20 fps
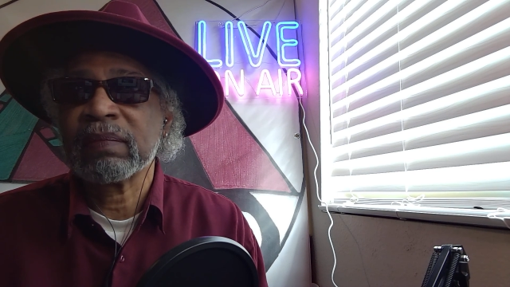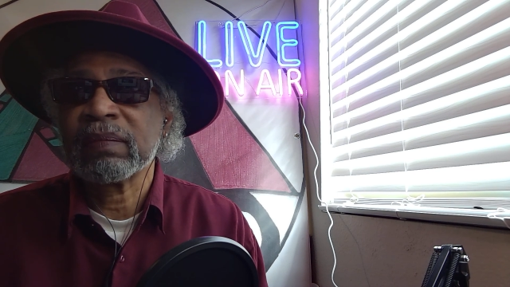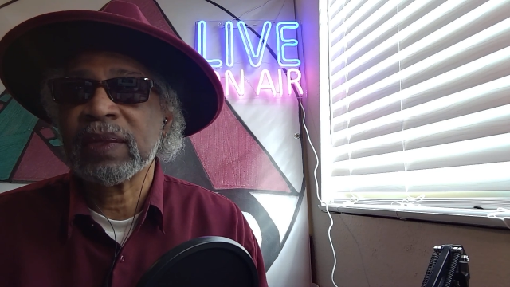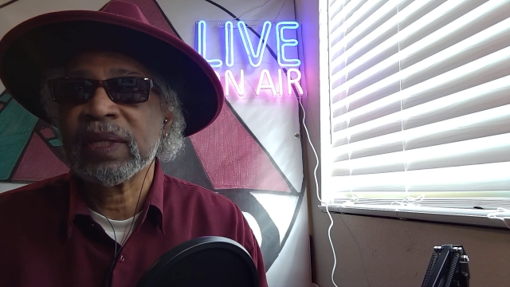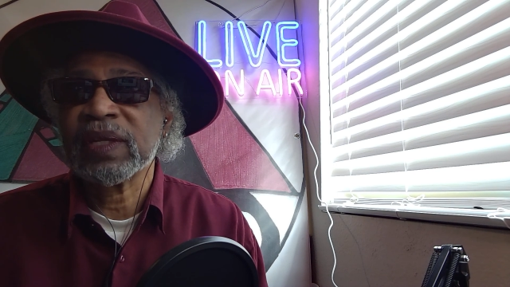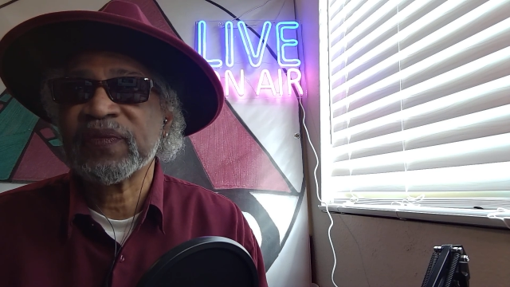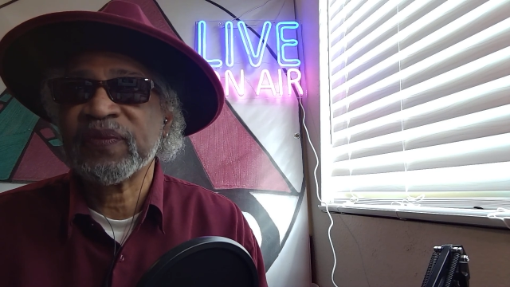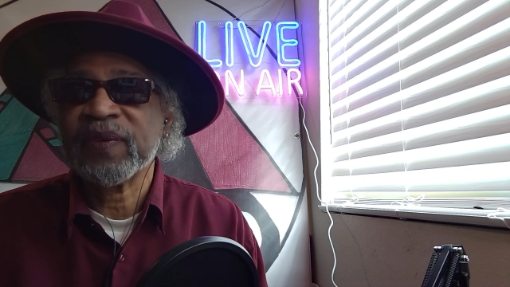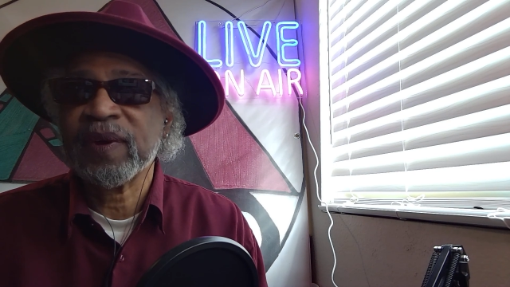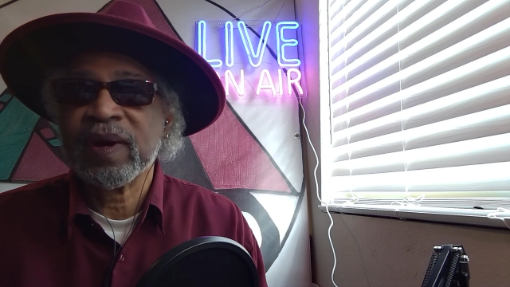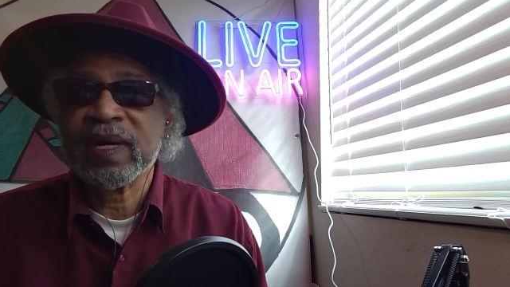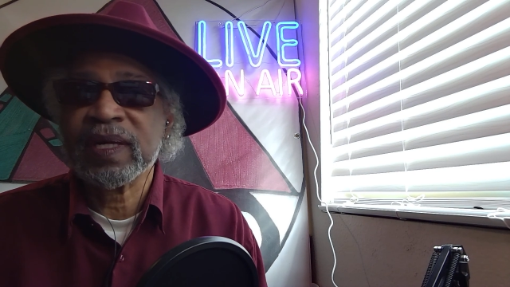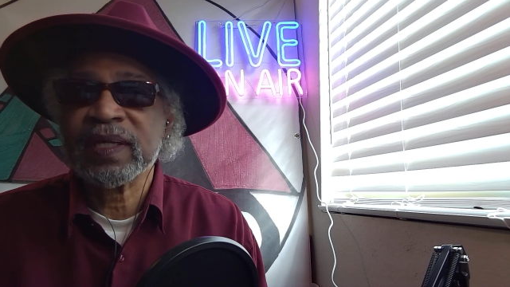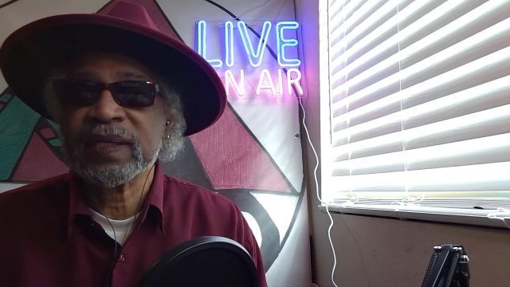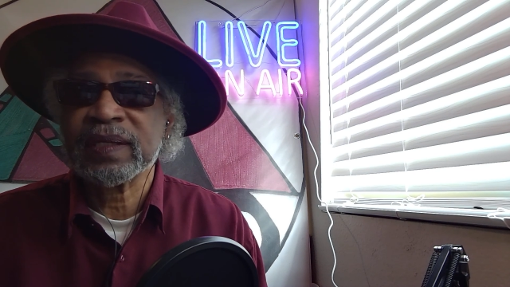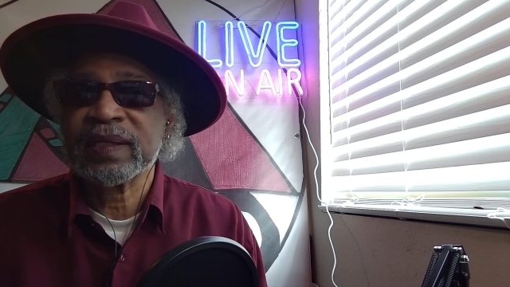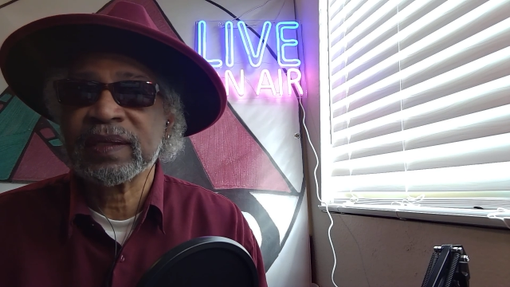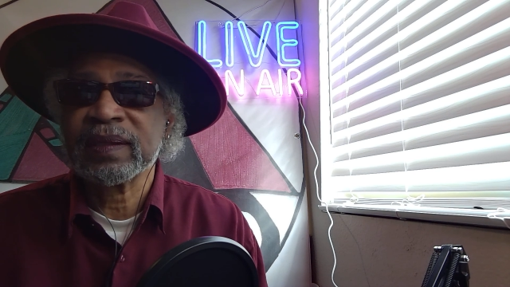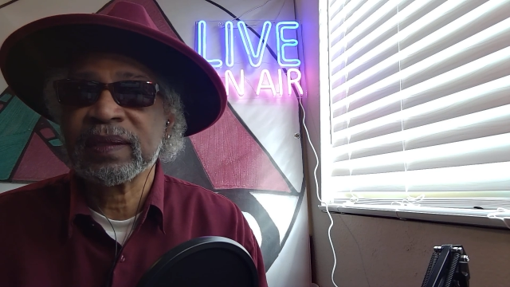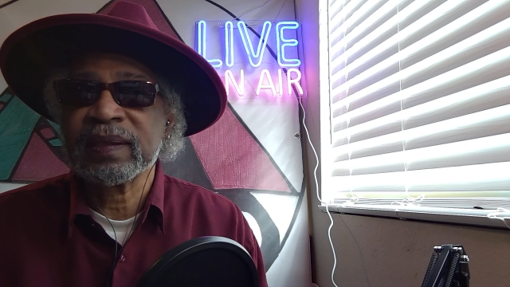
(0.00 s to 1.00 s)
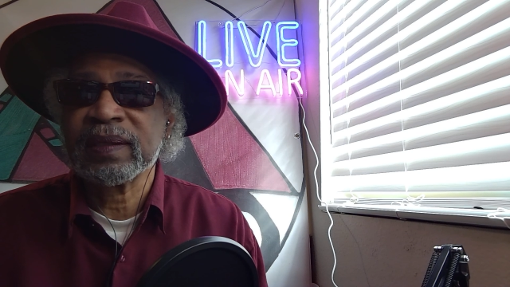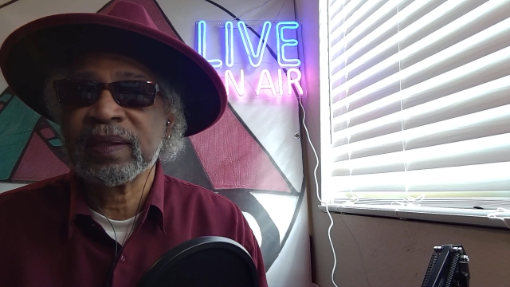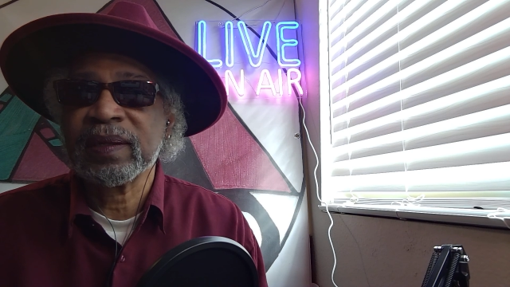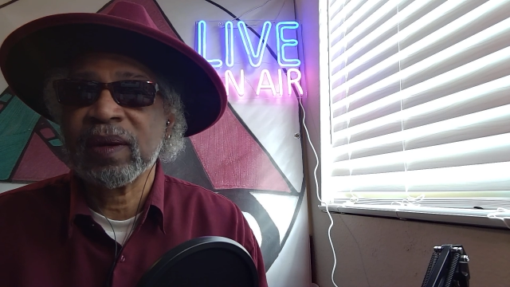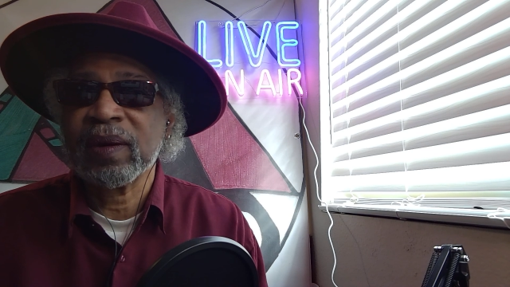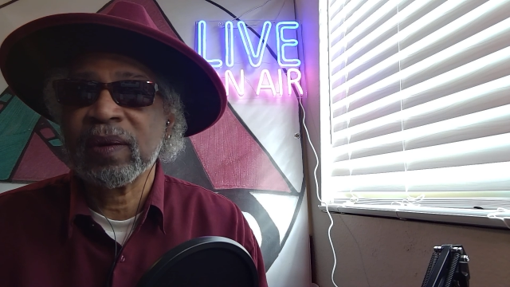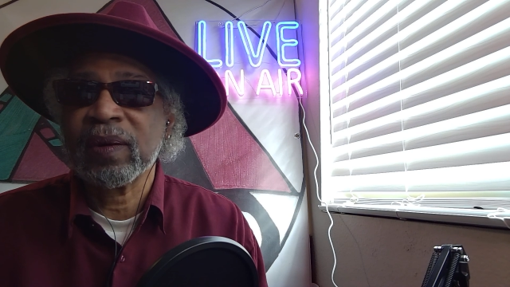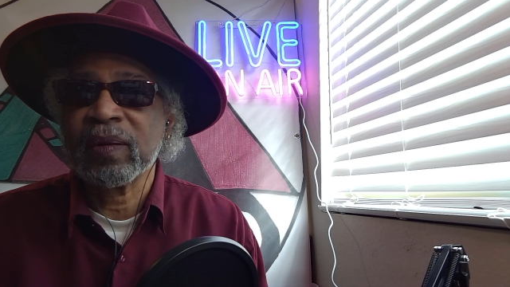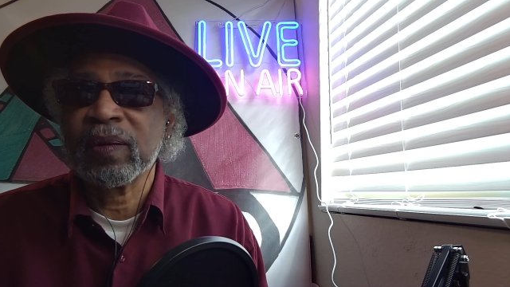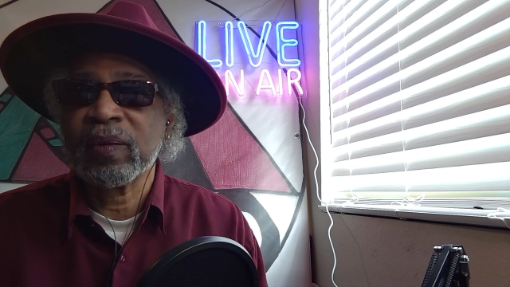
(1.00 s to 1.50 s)
as far as
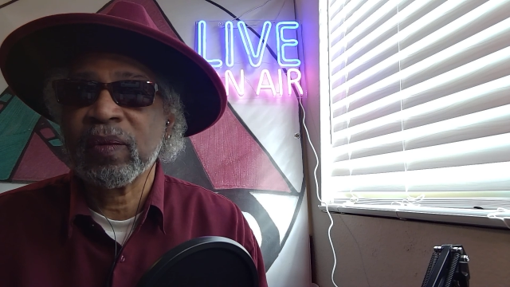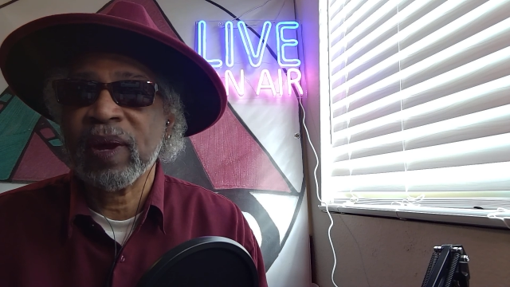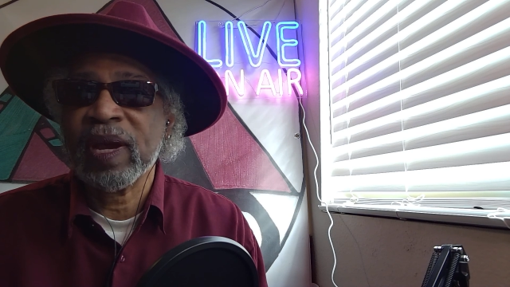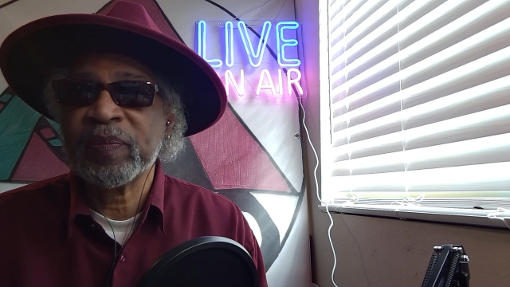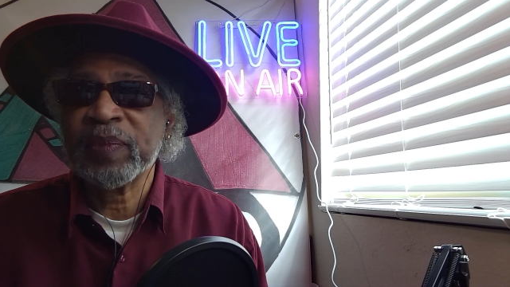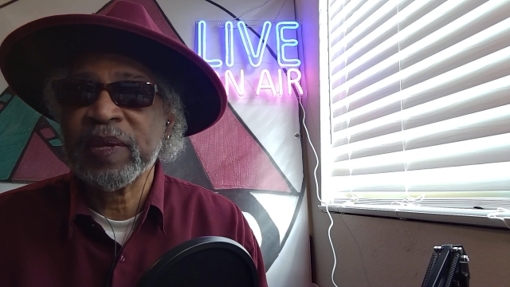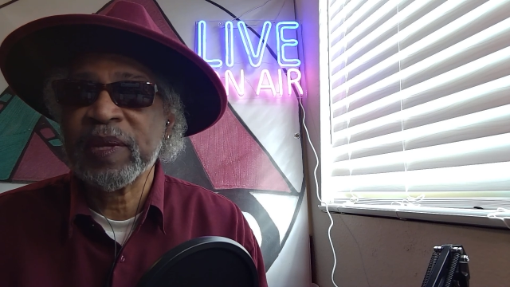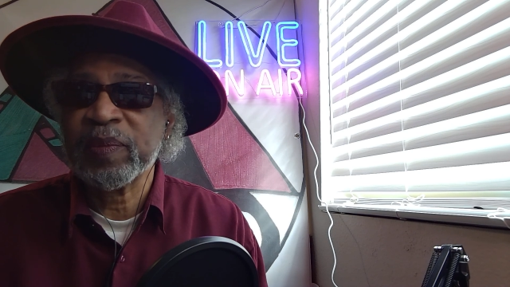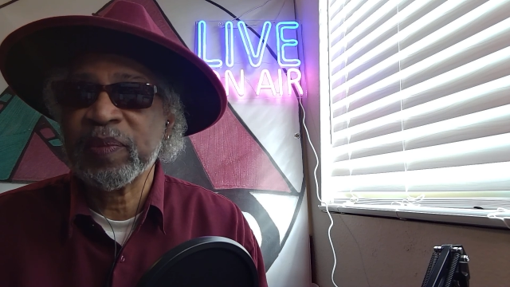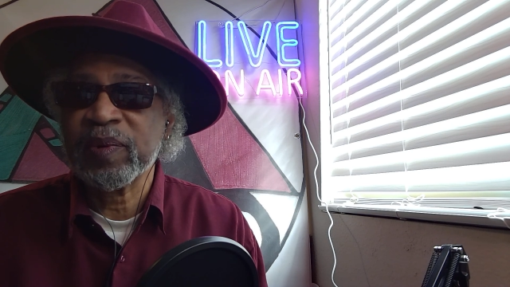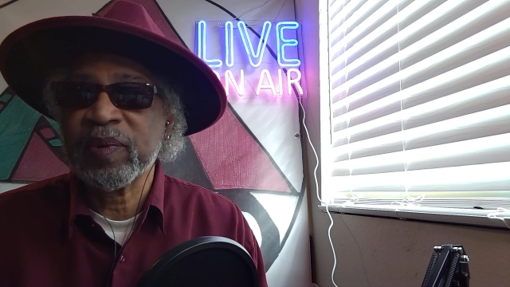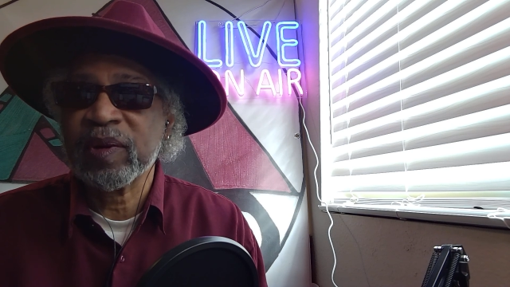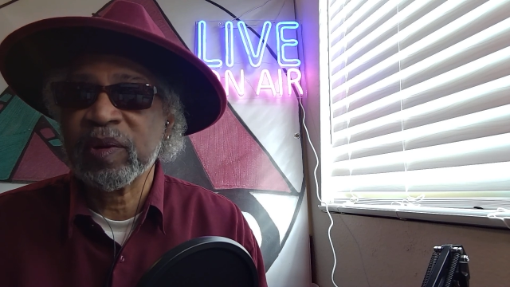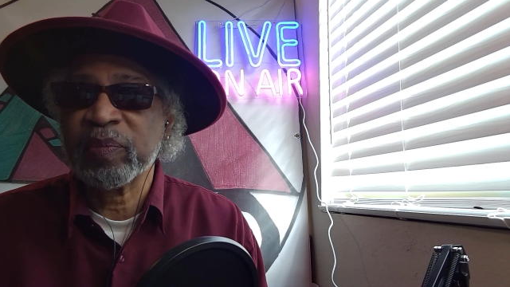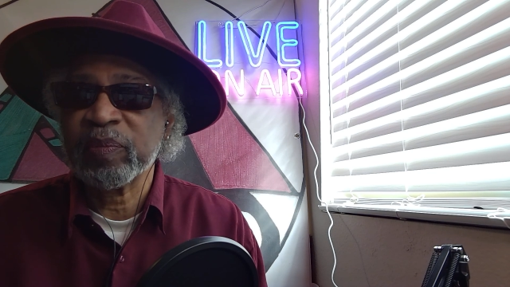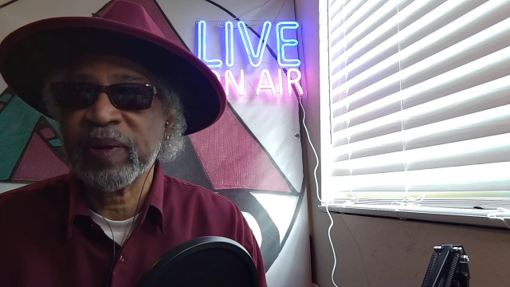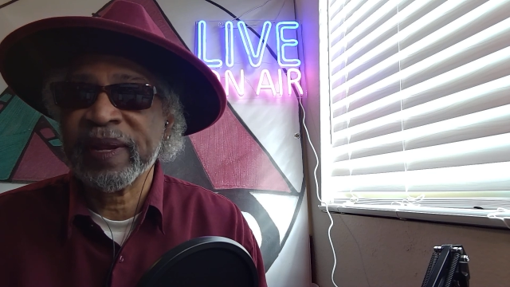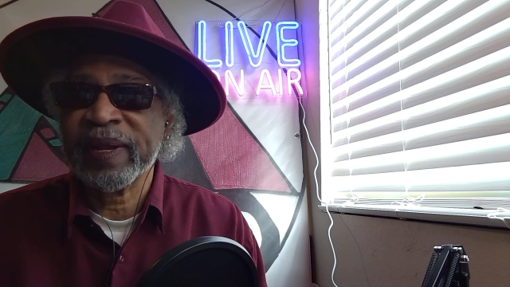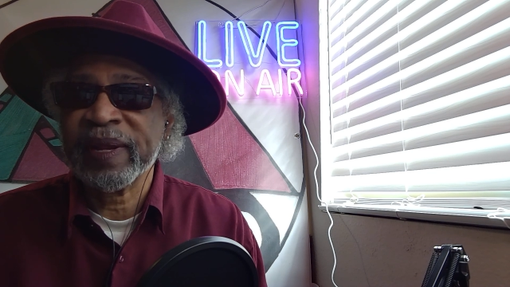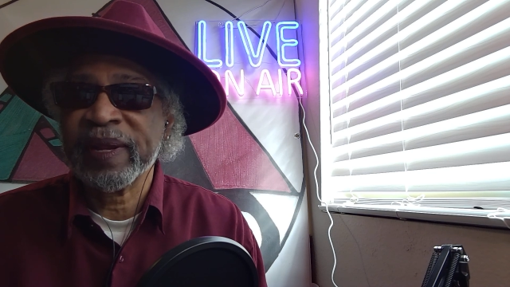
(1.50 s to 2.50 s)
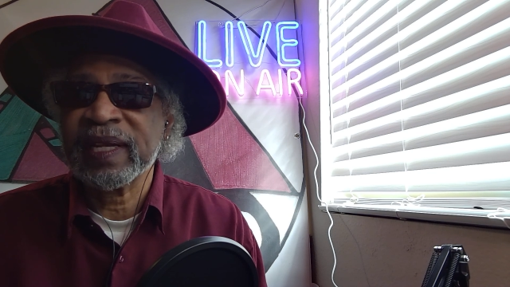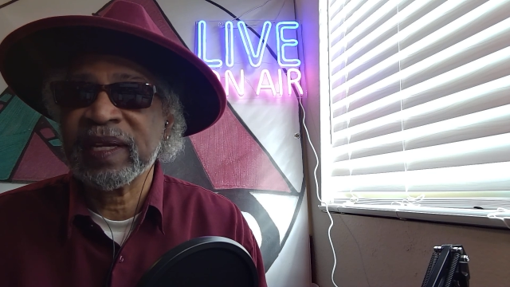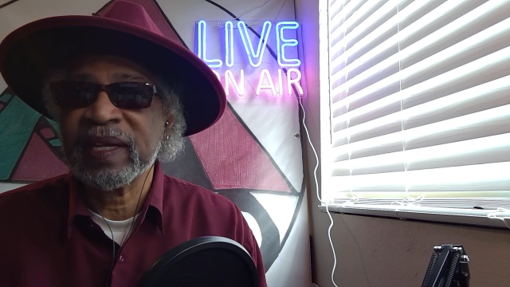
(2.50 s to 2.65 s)
white people complaining